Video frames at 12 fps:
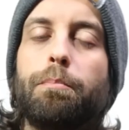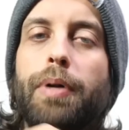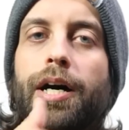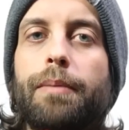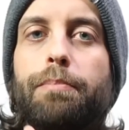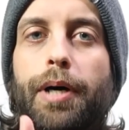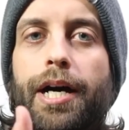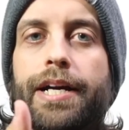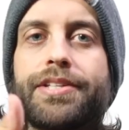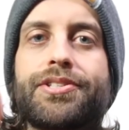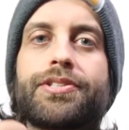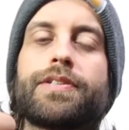Bob
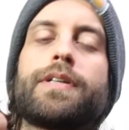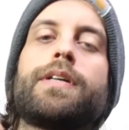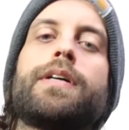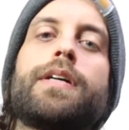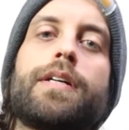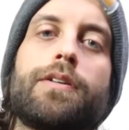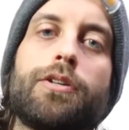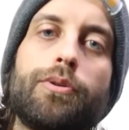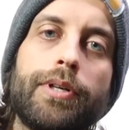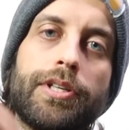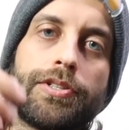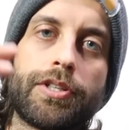Buys,
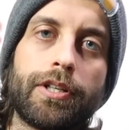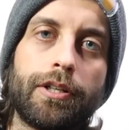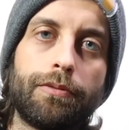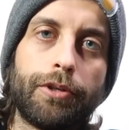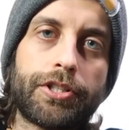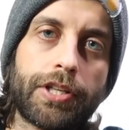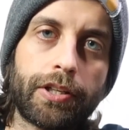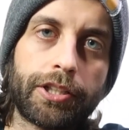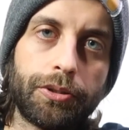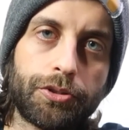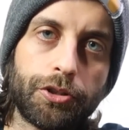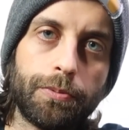who is a
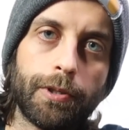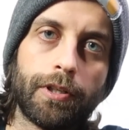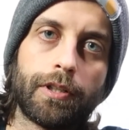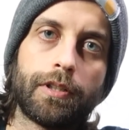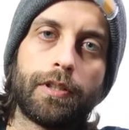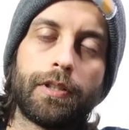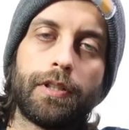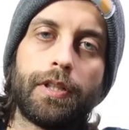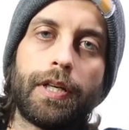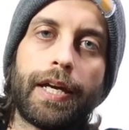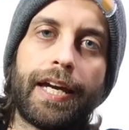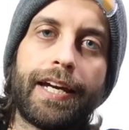reselling YouTuber,
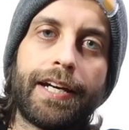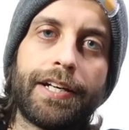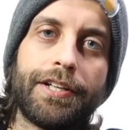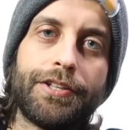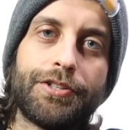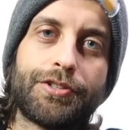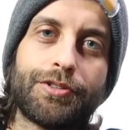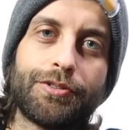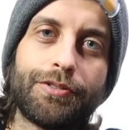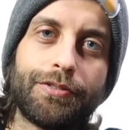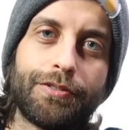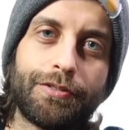and
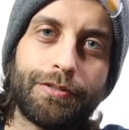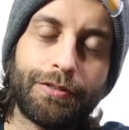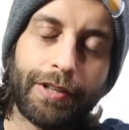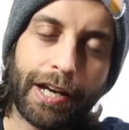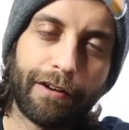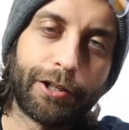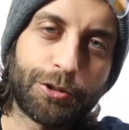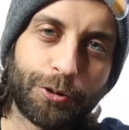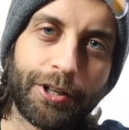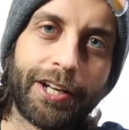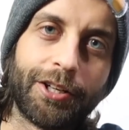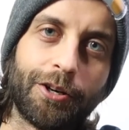Harry
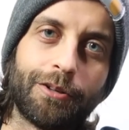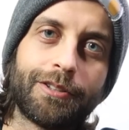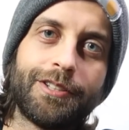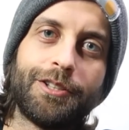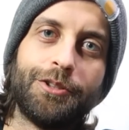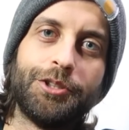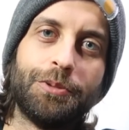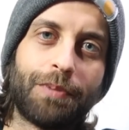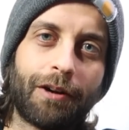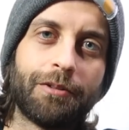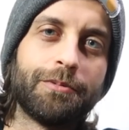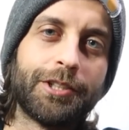Tornado, who you
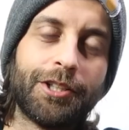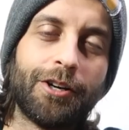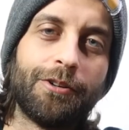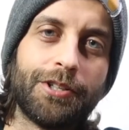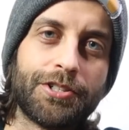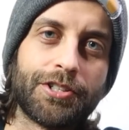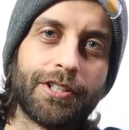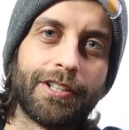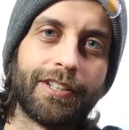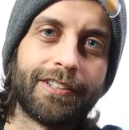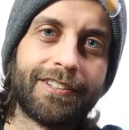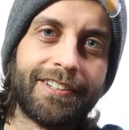probably know is
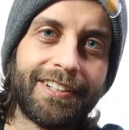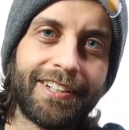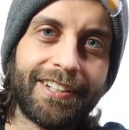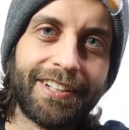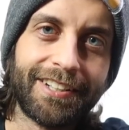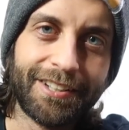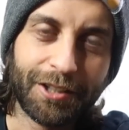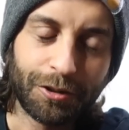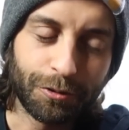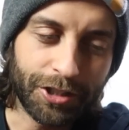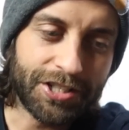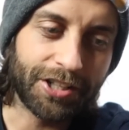a
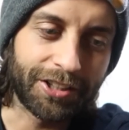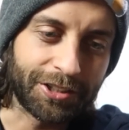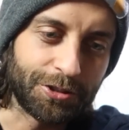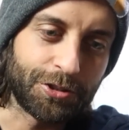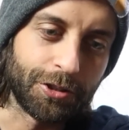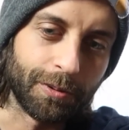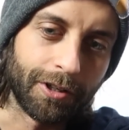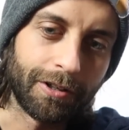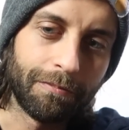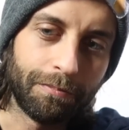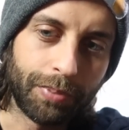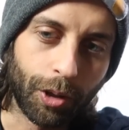reselling
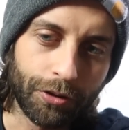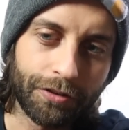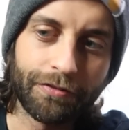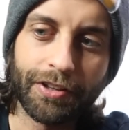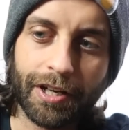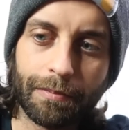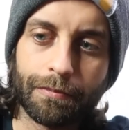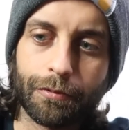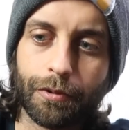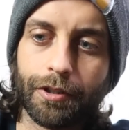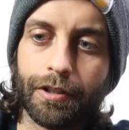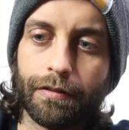YouTuber. Both of them
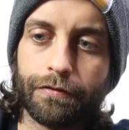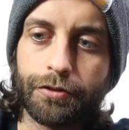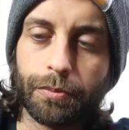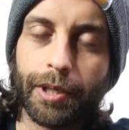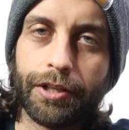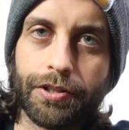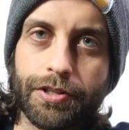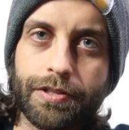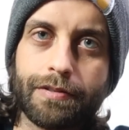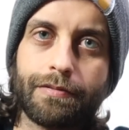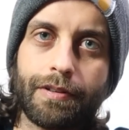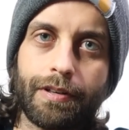were of
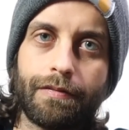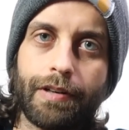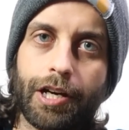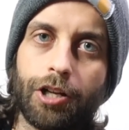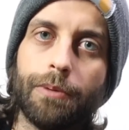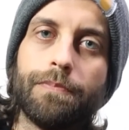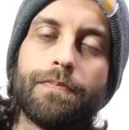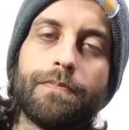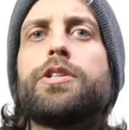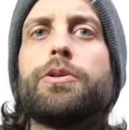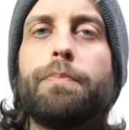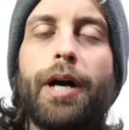tremendous help.
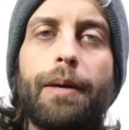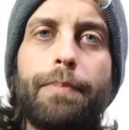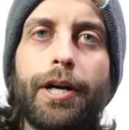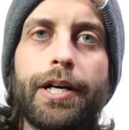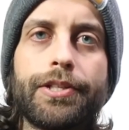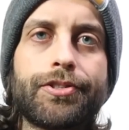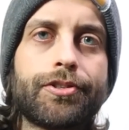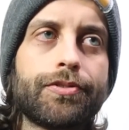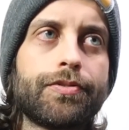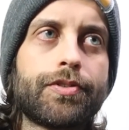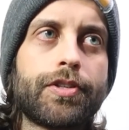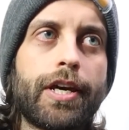So Bob Buys
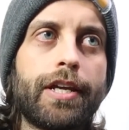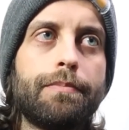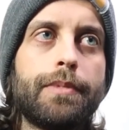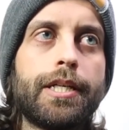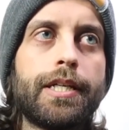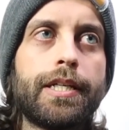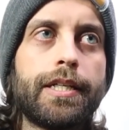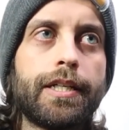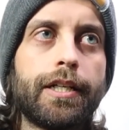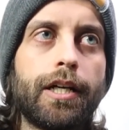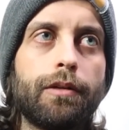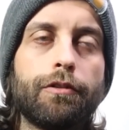sent me
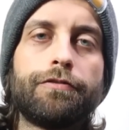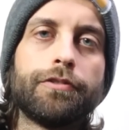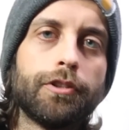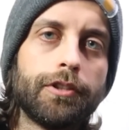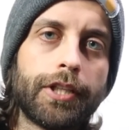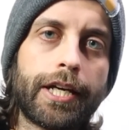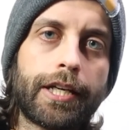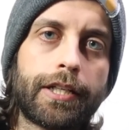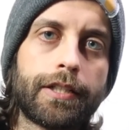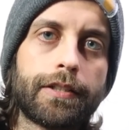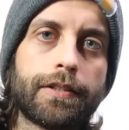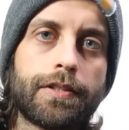a referral
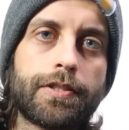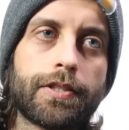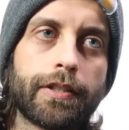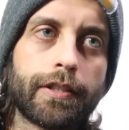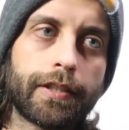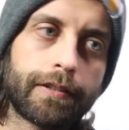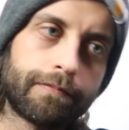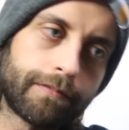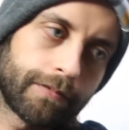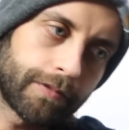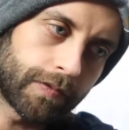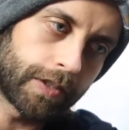link to
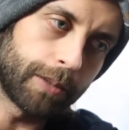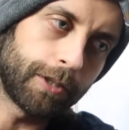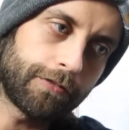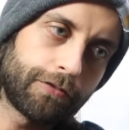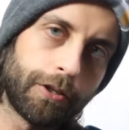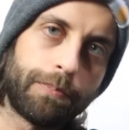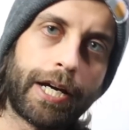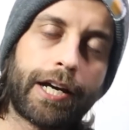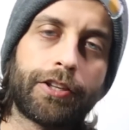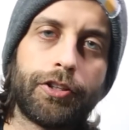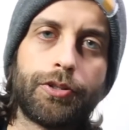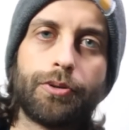get my foot
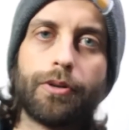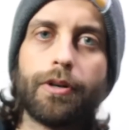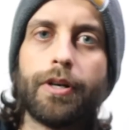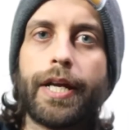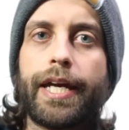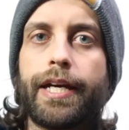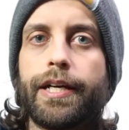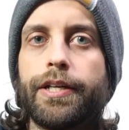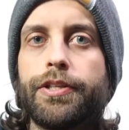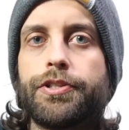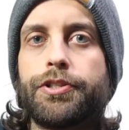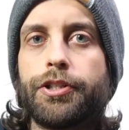back in the door,
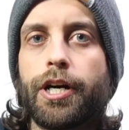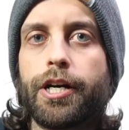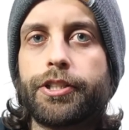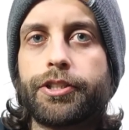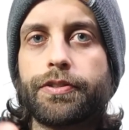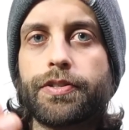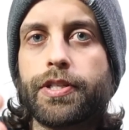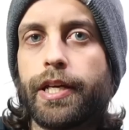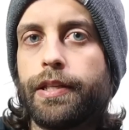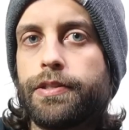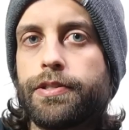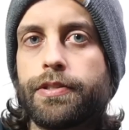and Josh
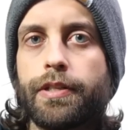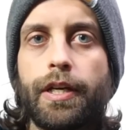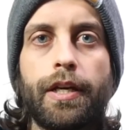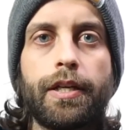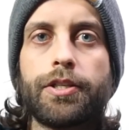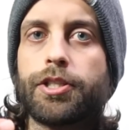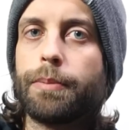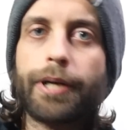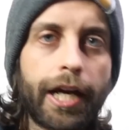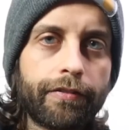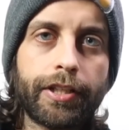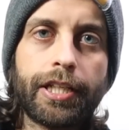sent some
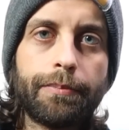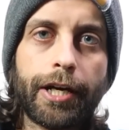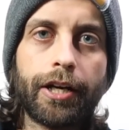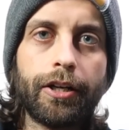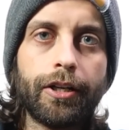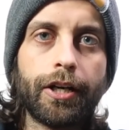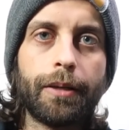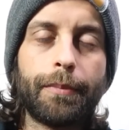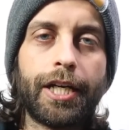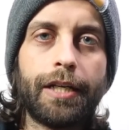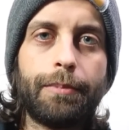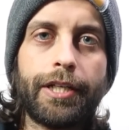kind of an email on
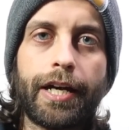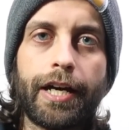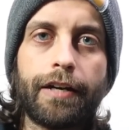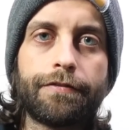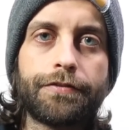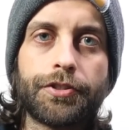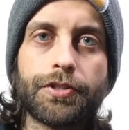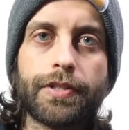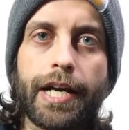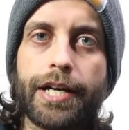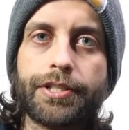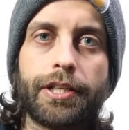my behalf
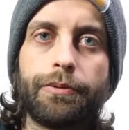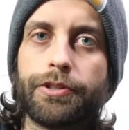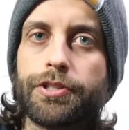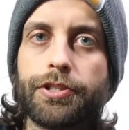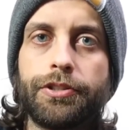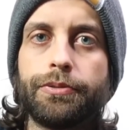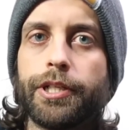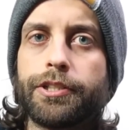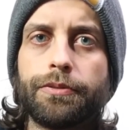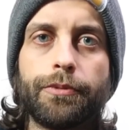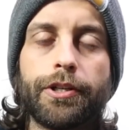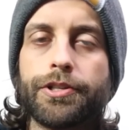just asking what the
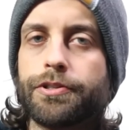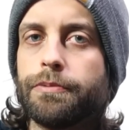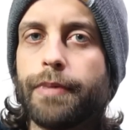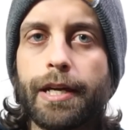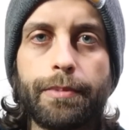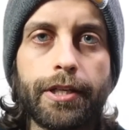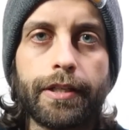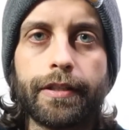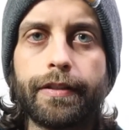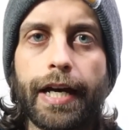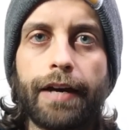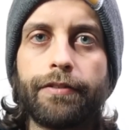situation was, or
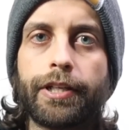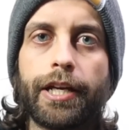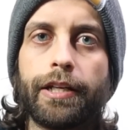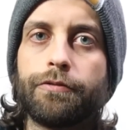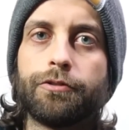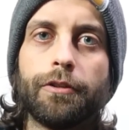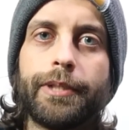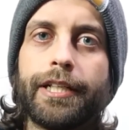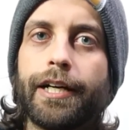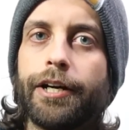maybe advocating for me.